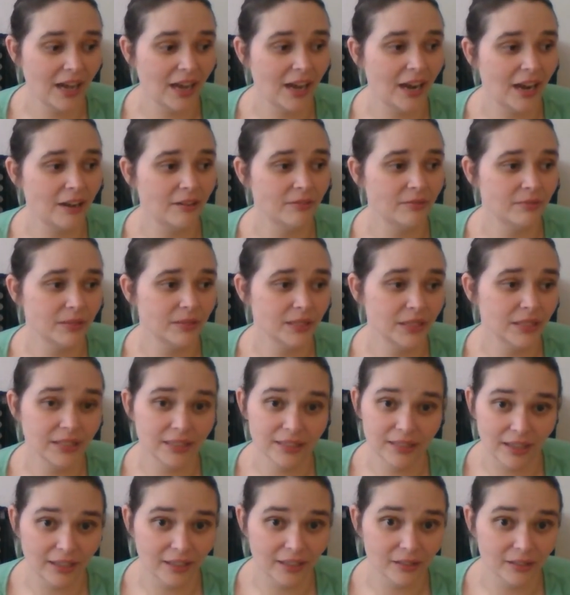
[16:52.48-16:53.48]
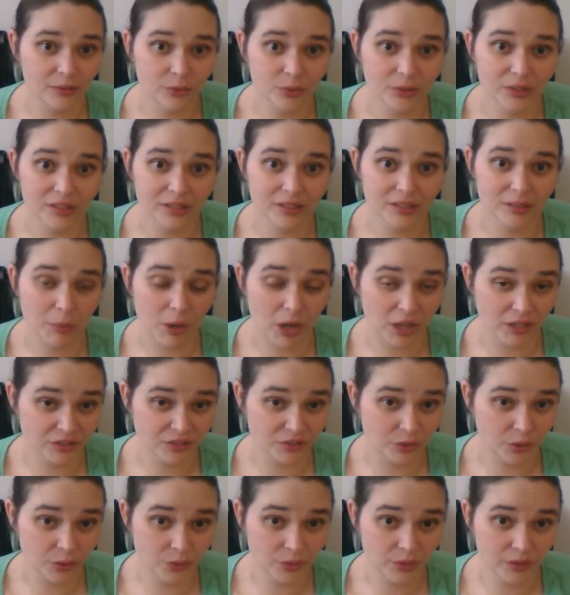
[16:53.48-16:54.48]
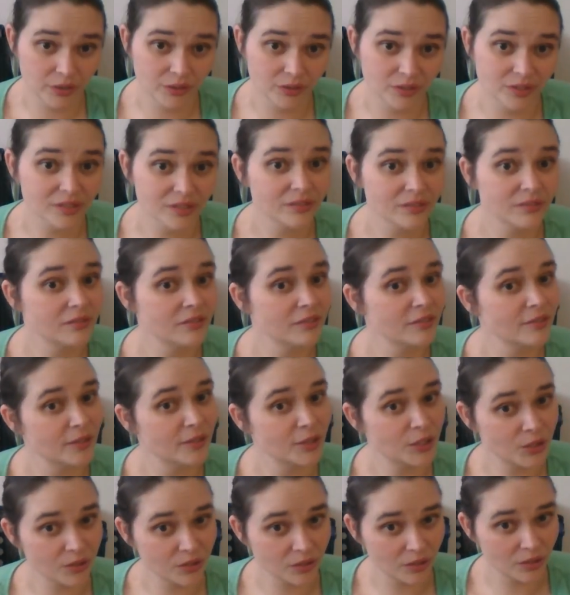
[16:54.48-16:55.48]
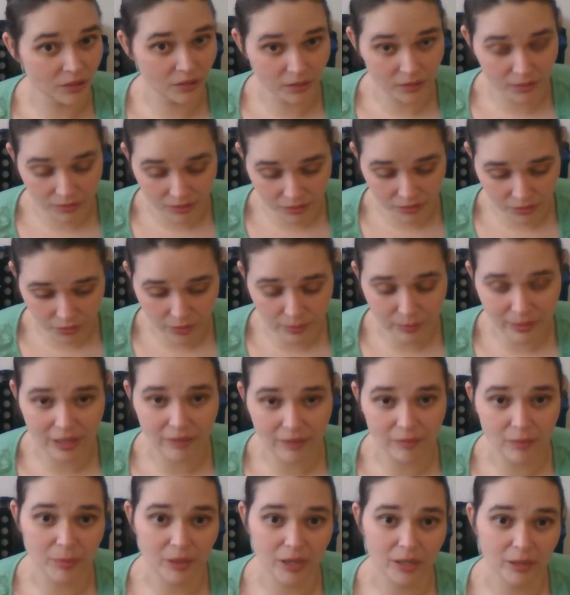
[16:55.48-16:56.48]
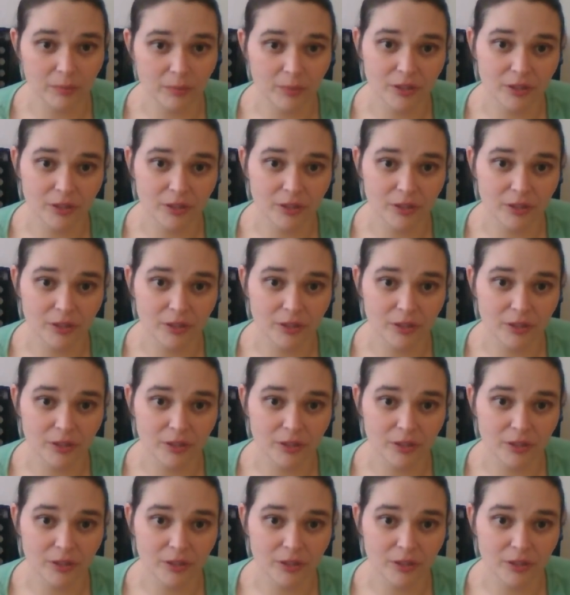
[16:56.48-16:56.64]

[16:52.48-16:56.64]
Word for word: I really like Lukas Pasto Krills which are extremely heavy body,